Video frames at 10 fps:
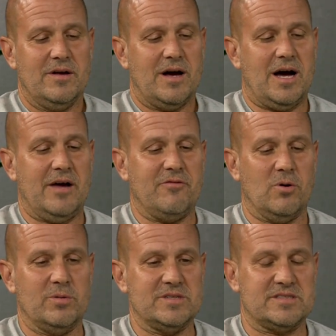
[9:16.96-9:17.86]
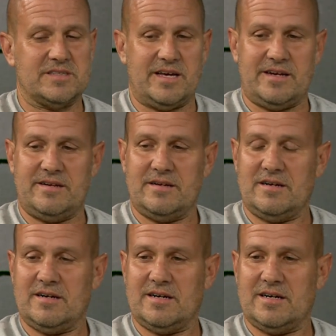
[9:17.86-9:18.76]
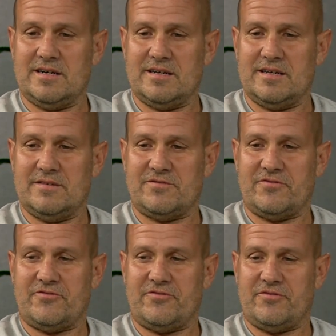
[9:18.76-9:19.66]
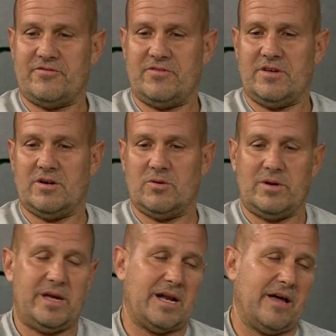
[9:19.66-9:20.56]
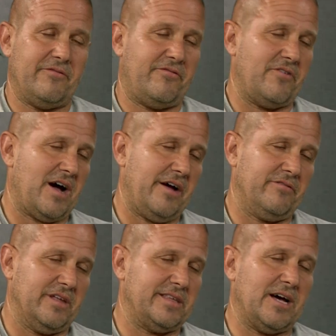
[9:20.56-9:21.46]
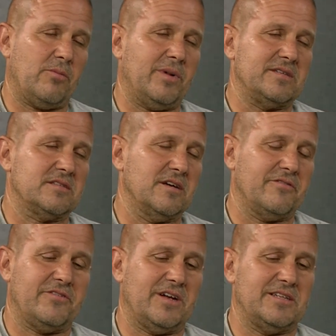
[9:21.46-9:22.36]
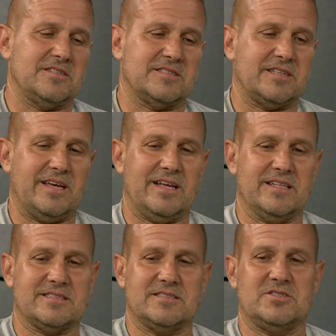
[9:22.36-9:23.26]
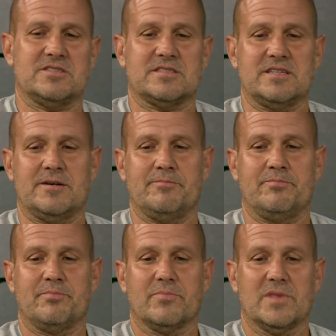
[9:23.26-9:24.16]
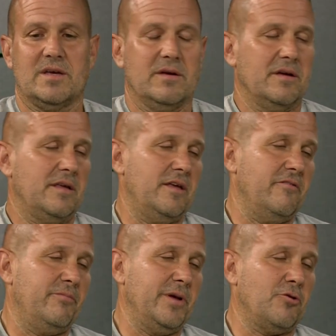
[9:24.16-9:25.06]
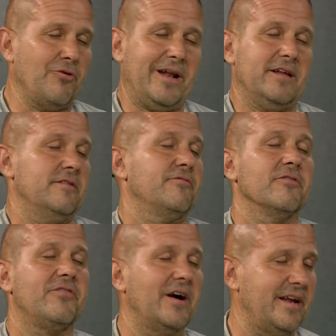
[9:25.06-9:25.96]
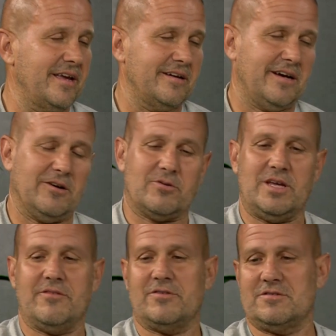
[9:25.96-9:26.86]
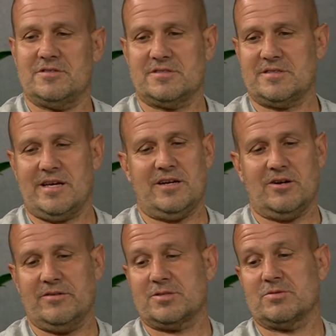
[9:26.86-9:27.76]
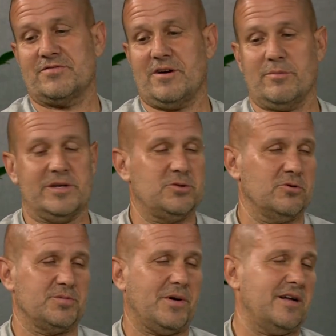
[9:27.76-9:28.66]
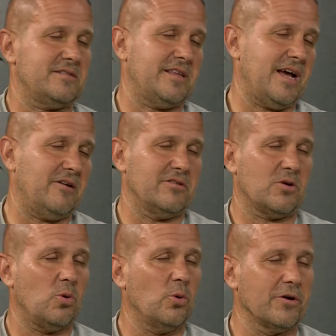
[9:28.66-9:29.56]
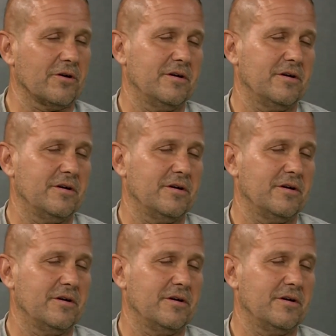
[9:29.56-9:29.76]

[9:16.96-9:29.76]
I've always said uh, if you know, and I've I've lent out my stuff, and I just say, hey, listen, just um, give me credit for finding it. I don't care if you just say, you know, this was found by George Potts down in the corner.